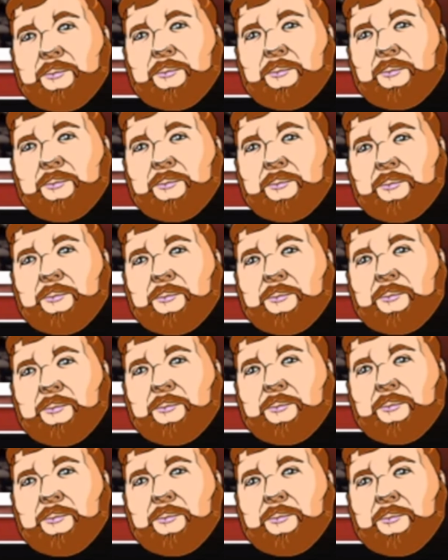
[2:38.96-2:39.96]

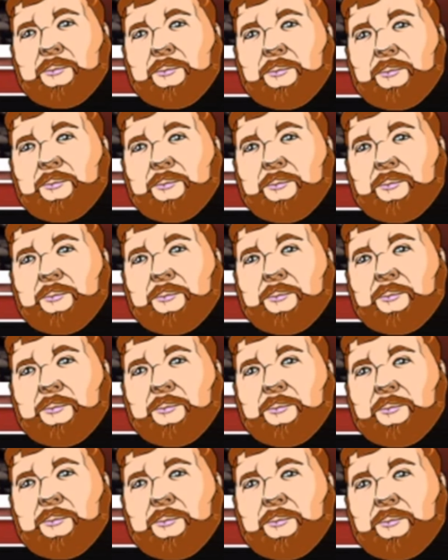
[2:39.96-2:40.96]

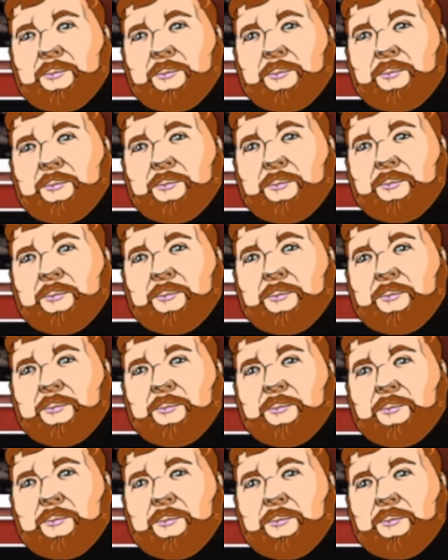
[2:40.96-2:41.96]

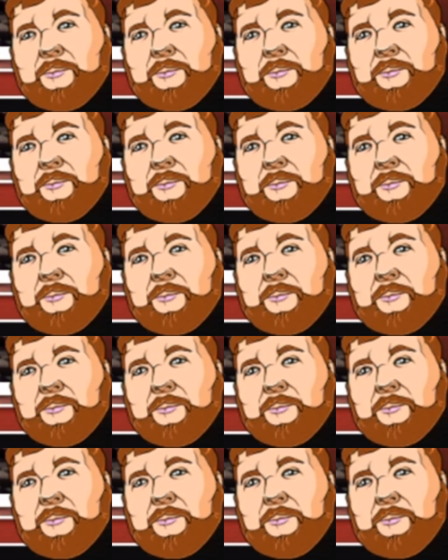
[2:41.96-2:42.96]

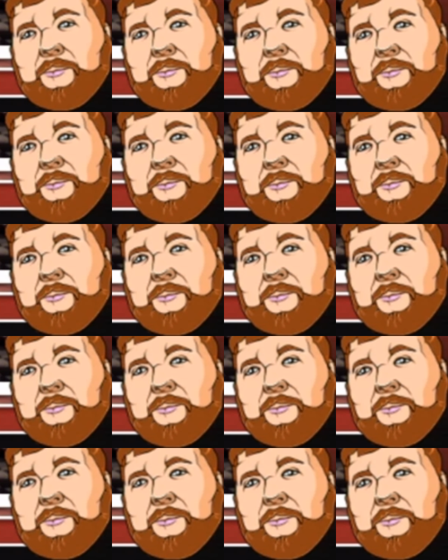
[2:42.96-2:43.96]

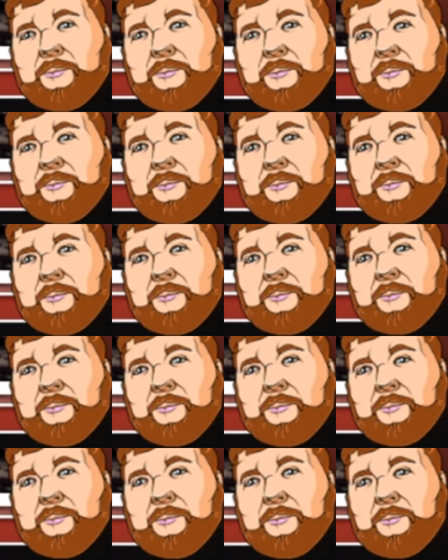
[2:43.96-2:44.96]

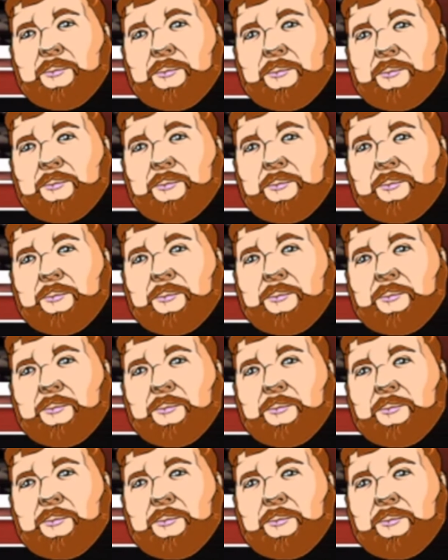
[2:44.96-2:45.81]
No words are spoken by the person on screen.